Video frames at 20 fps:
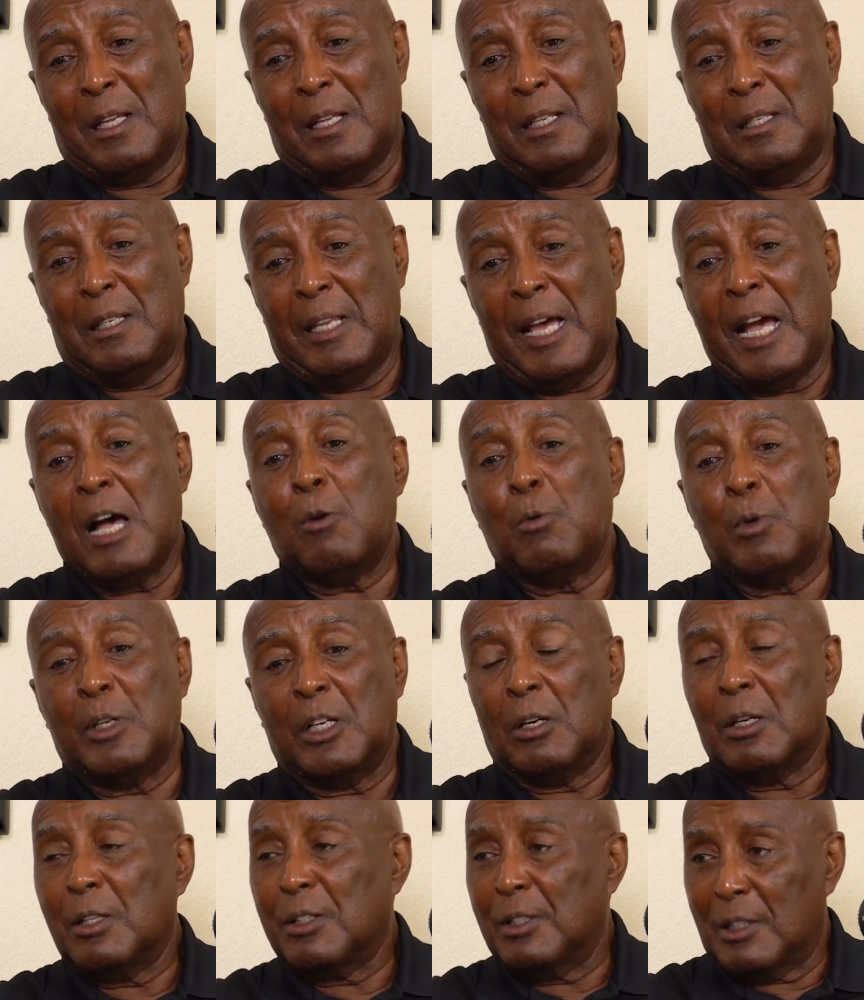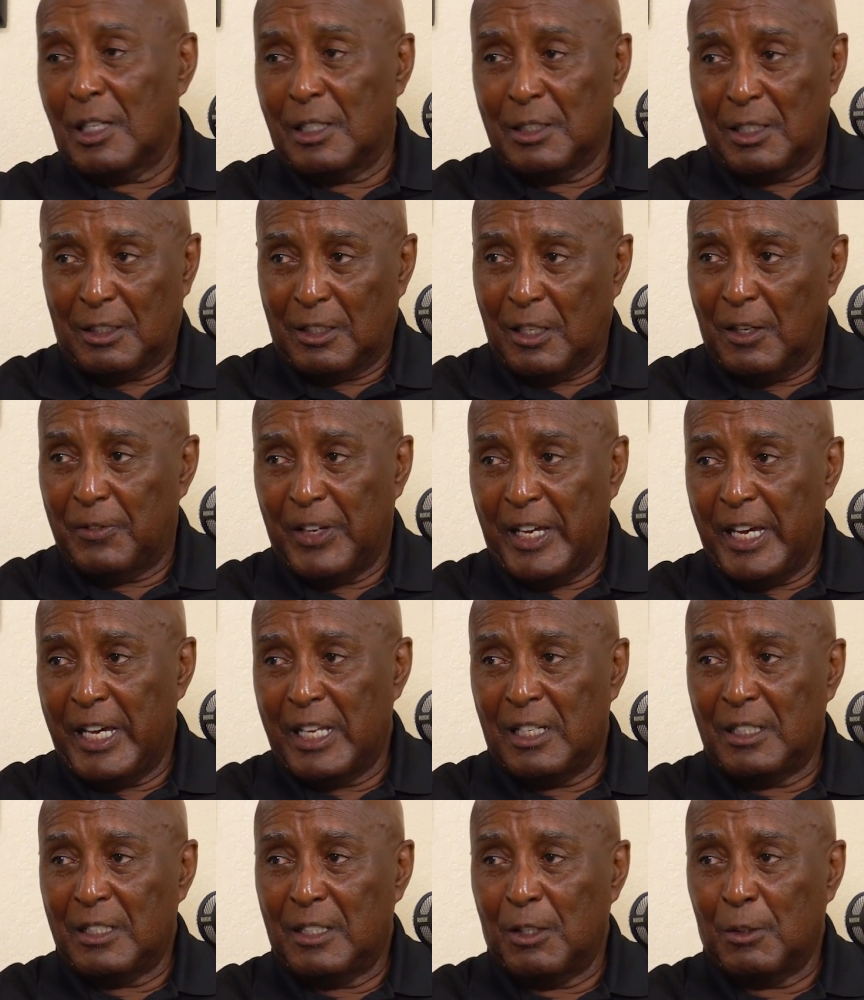Now with all this other stuff
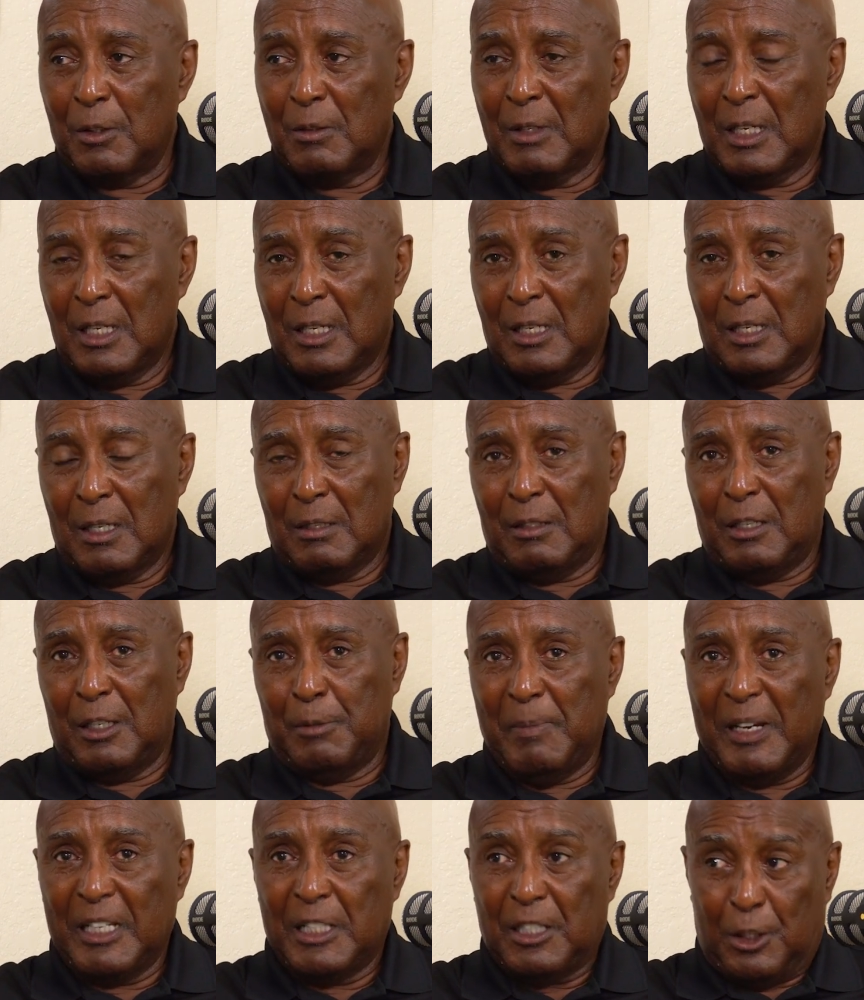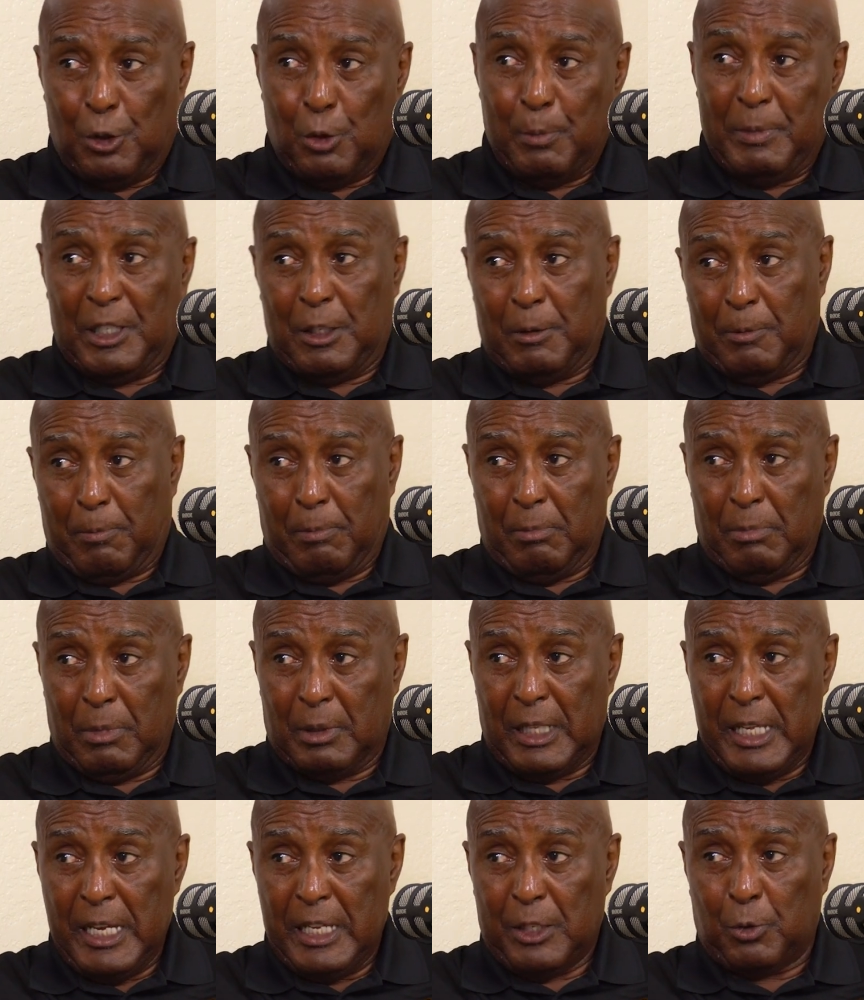added, they may still be in the
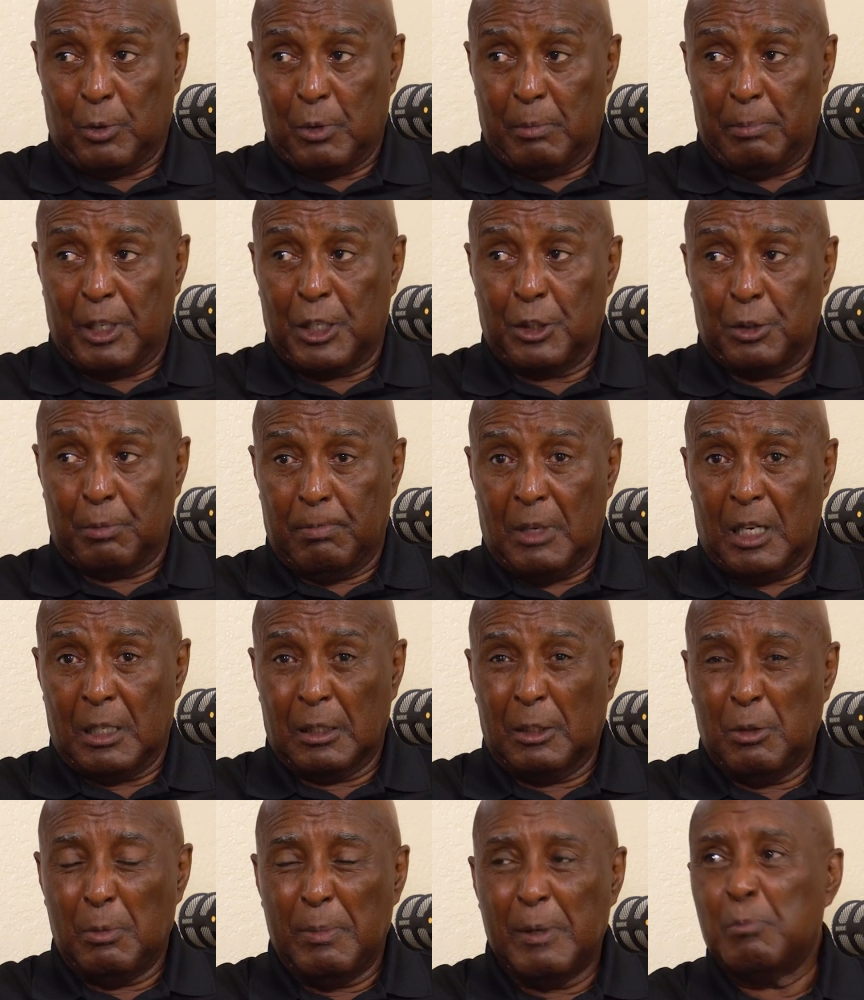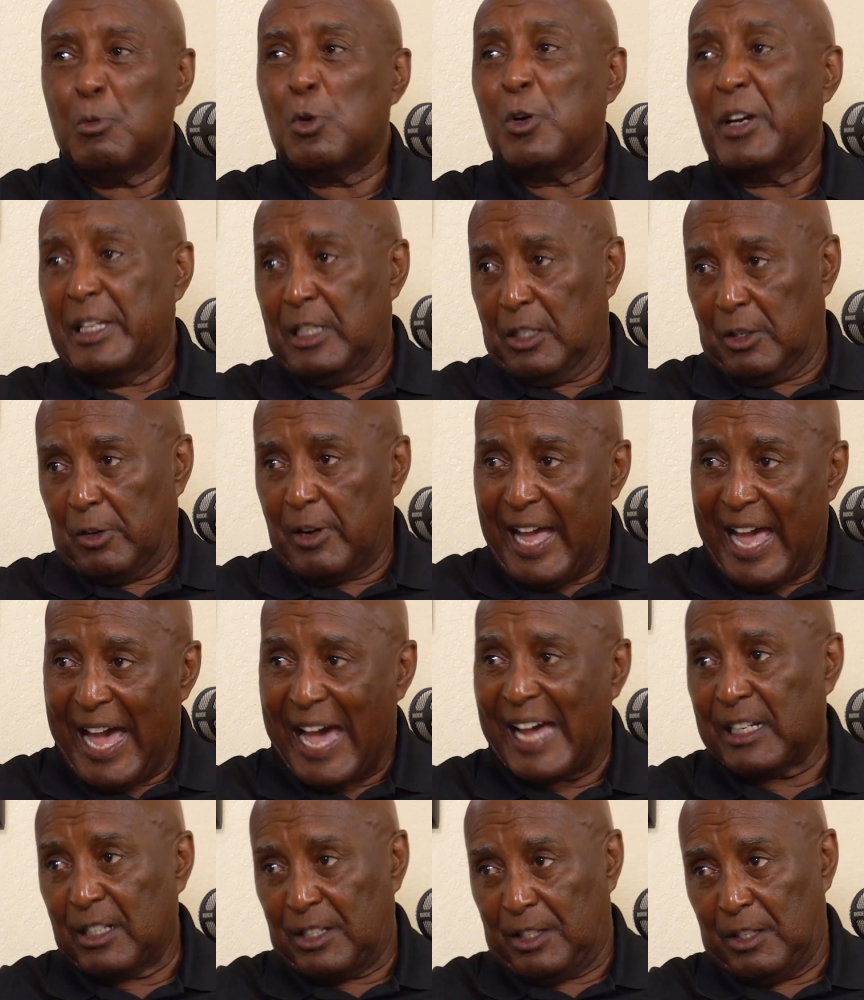classroom, but it's a little bit more
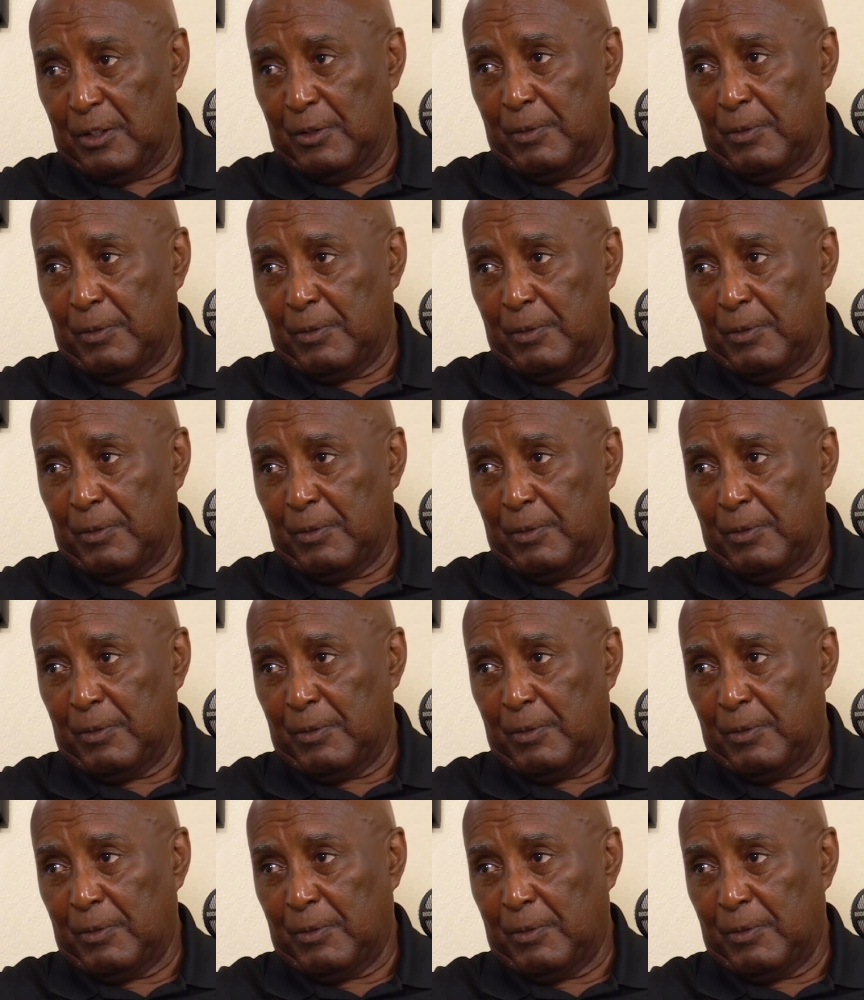interactive.